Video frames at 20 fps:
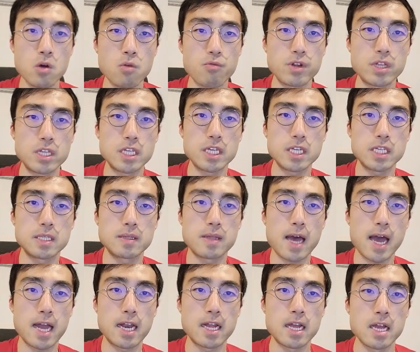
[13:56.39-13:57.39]
which is
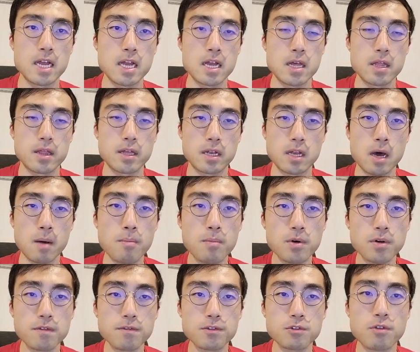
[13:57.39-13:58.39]
that the
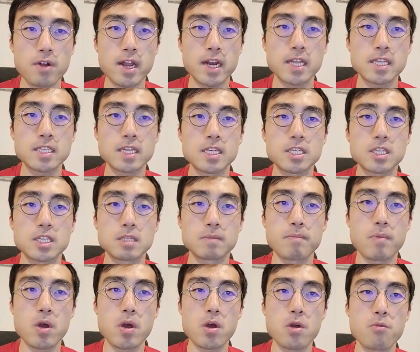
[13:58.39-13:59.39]
number of training sessions
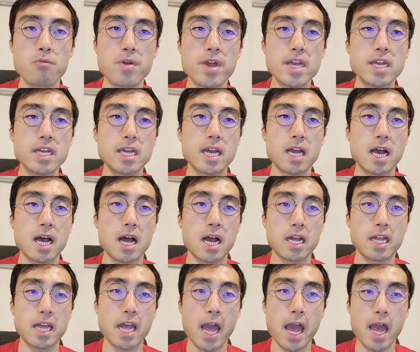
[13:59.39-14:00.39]
per week
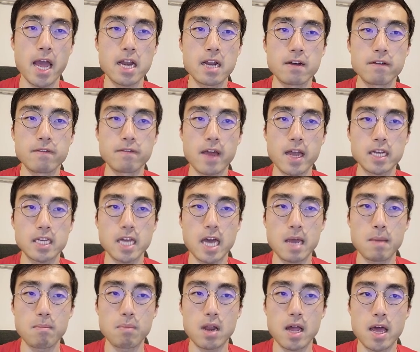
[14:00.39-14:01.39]
can affect
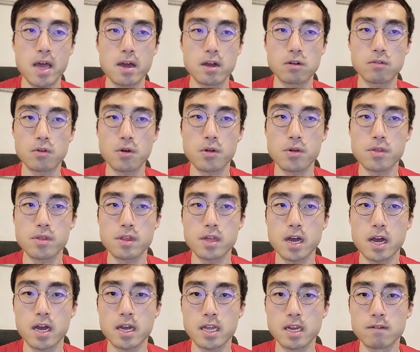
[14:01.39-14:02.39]
a player growth
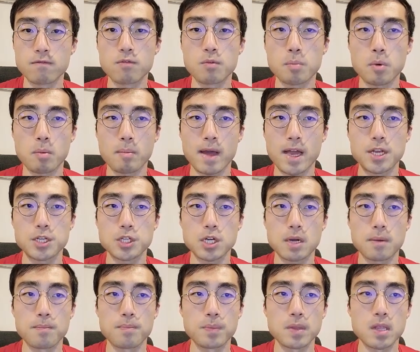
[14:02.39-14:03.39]
in Football Manager.